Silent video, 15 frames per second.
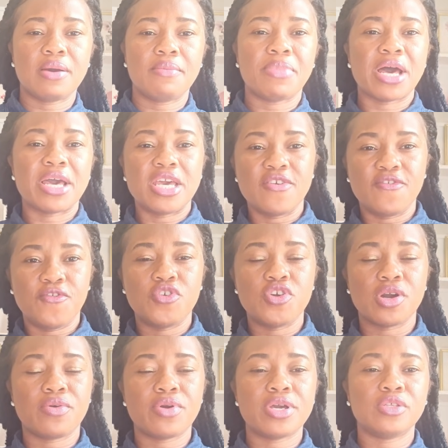But if
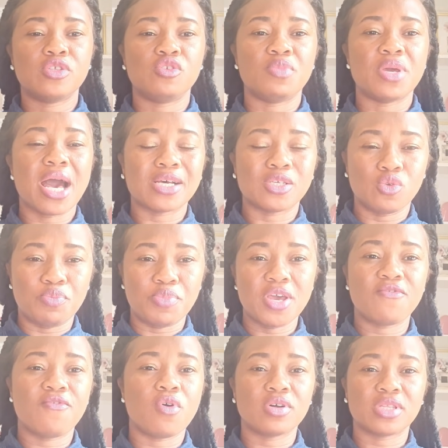you are going to be asked to pay
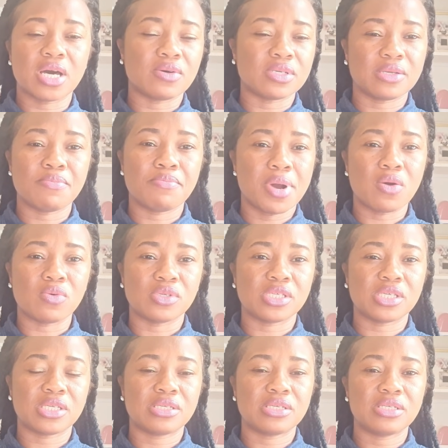
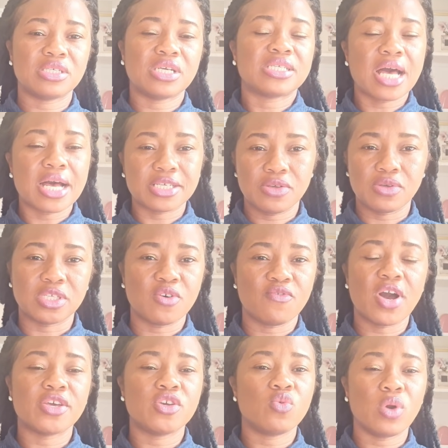£4,000, just ask yourself,
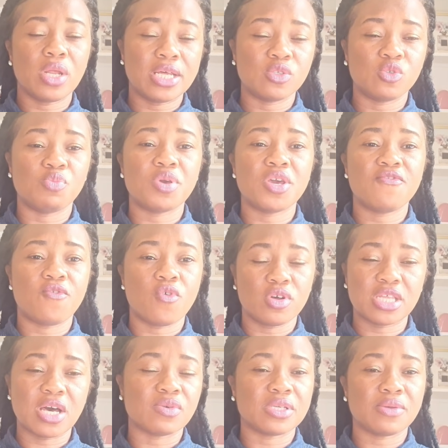are you willing to pay
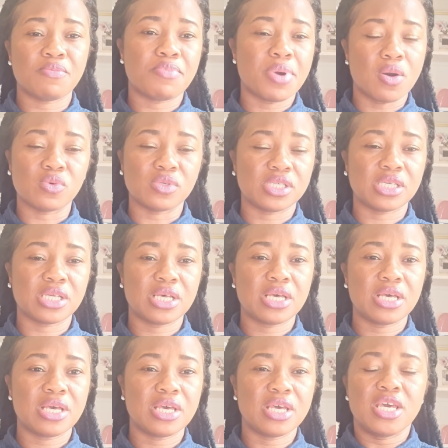£4,000
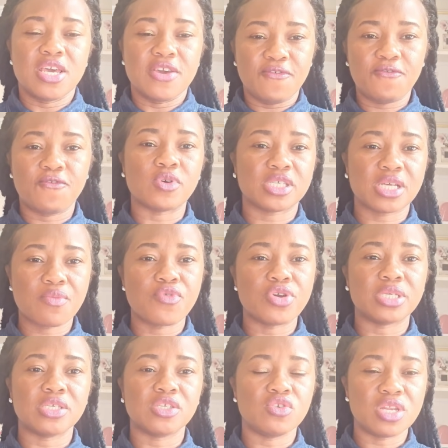if for some
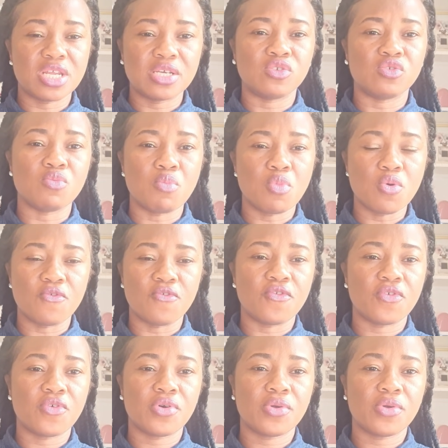reasons you need to move?